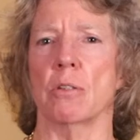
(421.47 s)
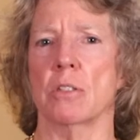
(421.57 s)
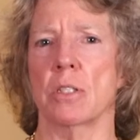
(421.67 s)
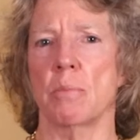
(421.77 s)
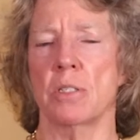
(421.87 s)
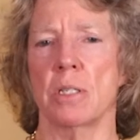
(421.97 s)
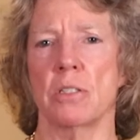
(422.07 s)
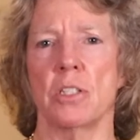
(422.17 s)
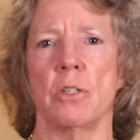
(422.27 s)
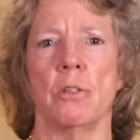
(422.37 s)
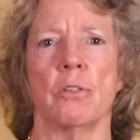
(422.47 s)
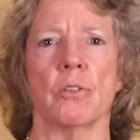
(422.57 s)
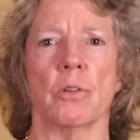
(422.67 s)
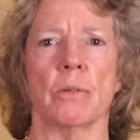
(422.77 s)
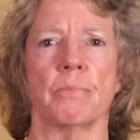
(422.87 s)
or substance use
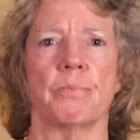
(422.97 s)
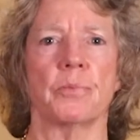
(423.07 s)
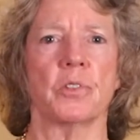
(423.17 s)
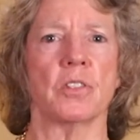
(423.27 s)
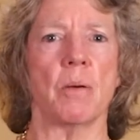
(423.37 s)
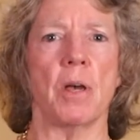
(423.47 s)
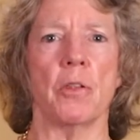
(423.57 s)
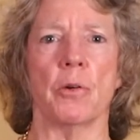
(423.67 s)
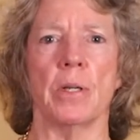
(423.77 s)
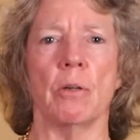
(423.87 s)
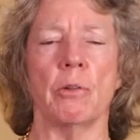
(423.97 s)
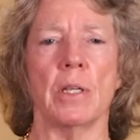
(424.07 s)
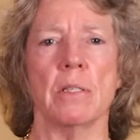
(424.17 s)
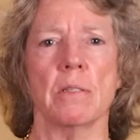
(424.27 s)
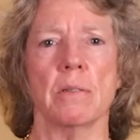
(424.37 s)
or some other
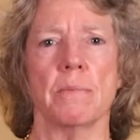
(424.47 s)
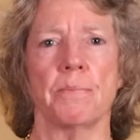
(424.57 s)
illness.